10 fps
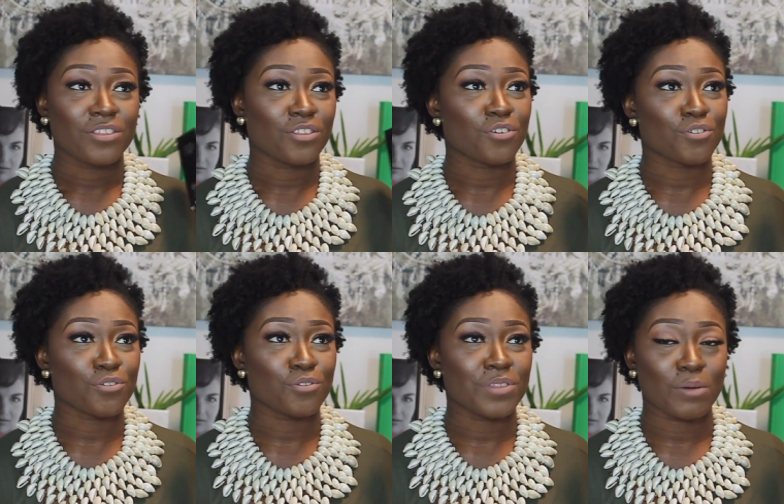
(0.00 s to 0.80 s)
The
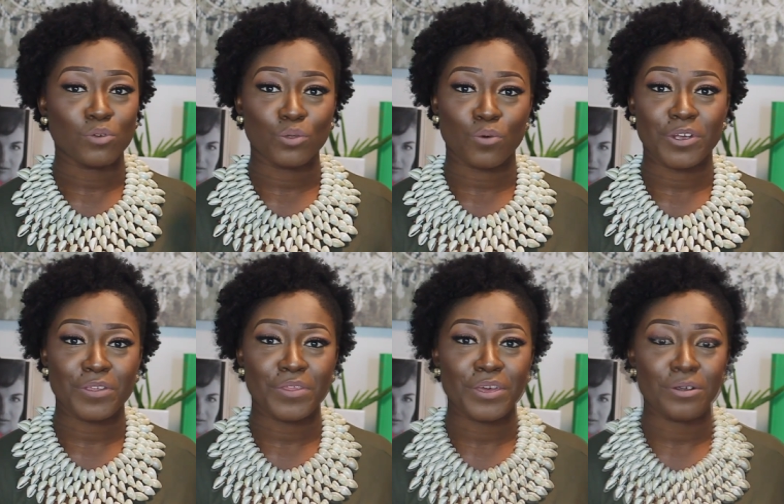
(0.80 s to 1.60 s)
girl that was
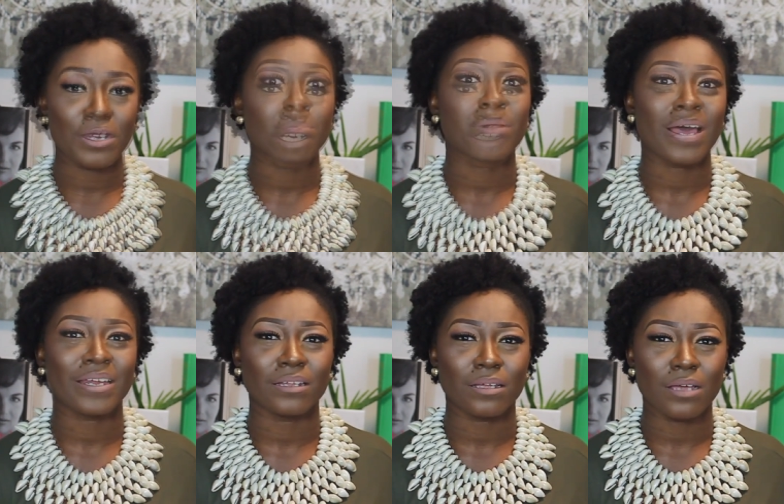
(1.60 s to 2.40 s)
working there
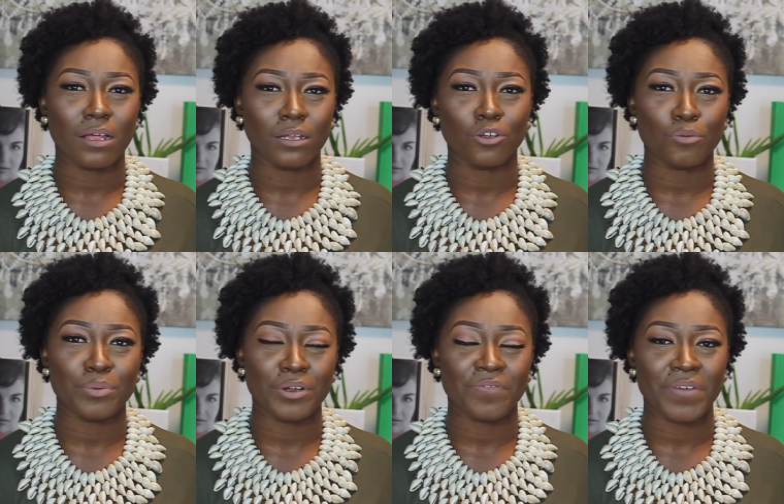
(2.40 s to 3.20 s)
applied a little
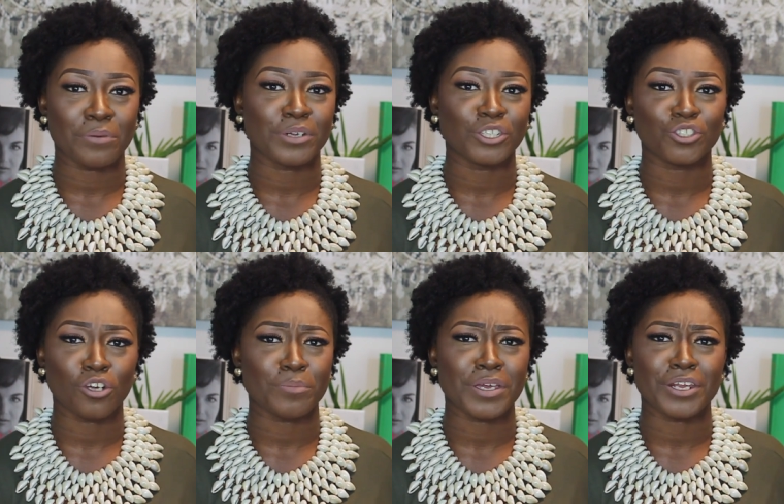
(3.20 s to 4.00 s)
bit of foundation
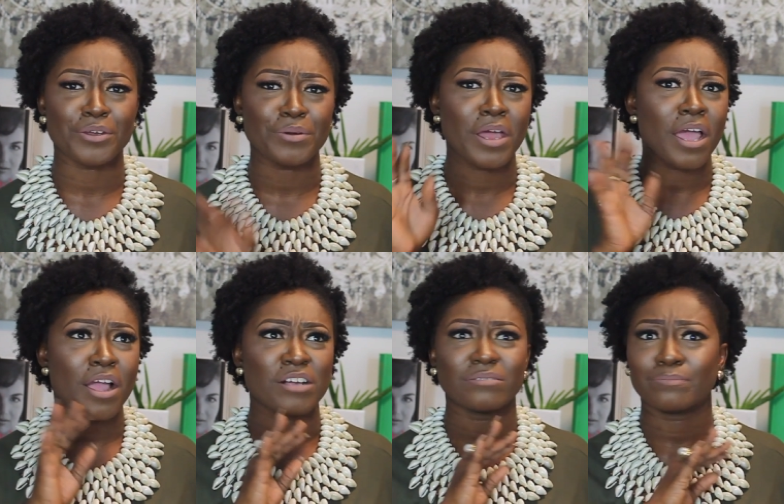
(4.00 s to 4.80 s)
on me and it
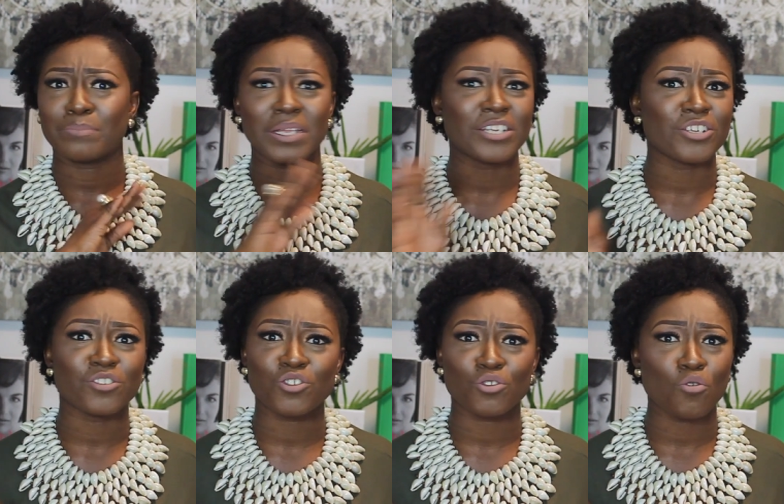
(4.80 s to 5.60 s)
blended
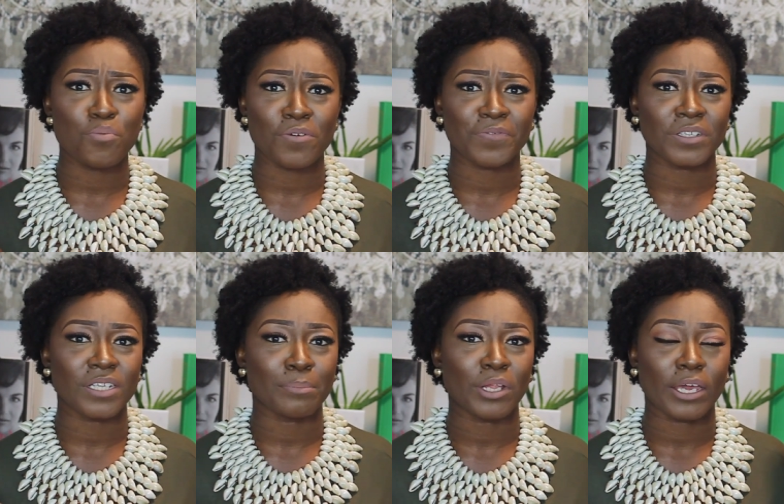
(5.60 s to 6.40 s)
so perfect.
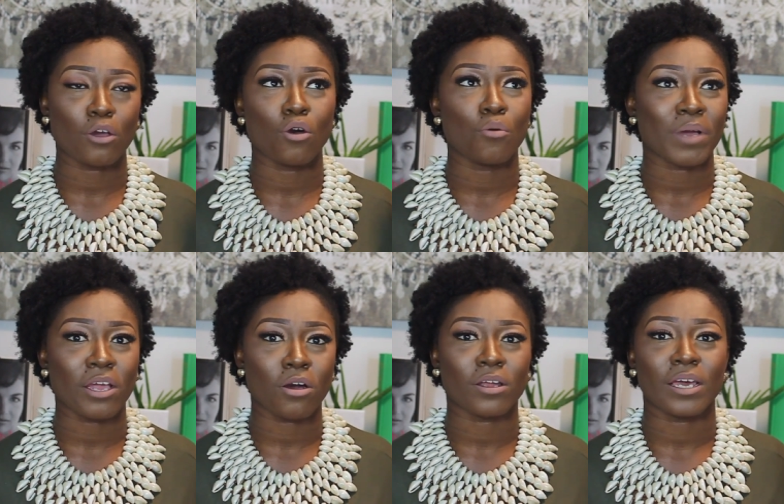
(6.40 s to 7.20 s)
I'm like, oh my
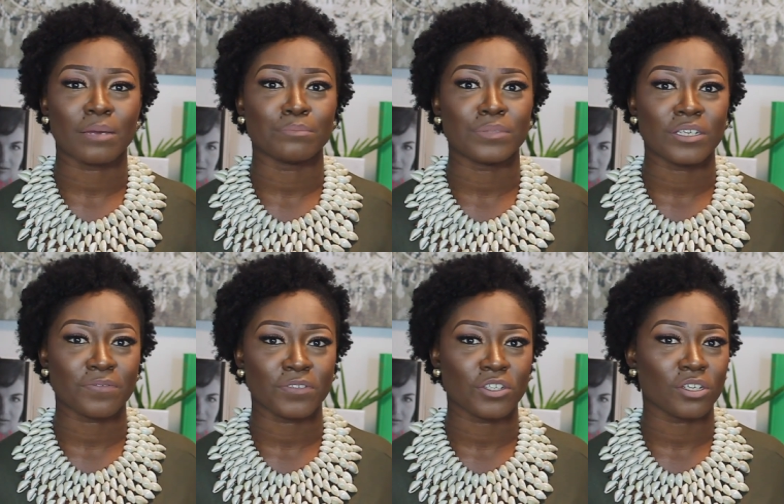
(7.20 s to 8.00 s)
God, I'm
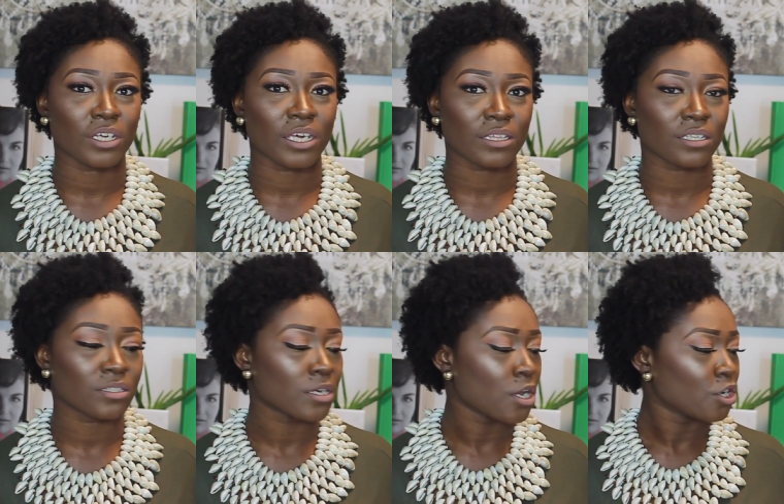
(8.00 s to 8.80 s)
definitely gonna get
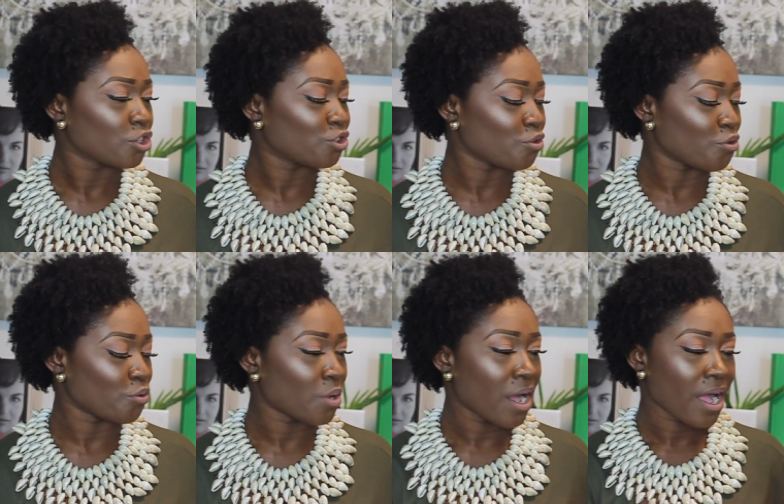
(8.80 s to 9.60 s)
this. So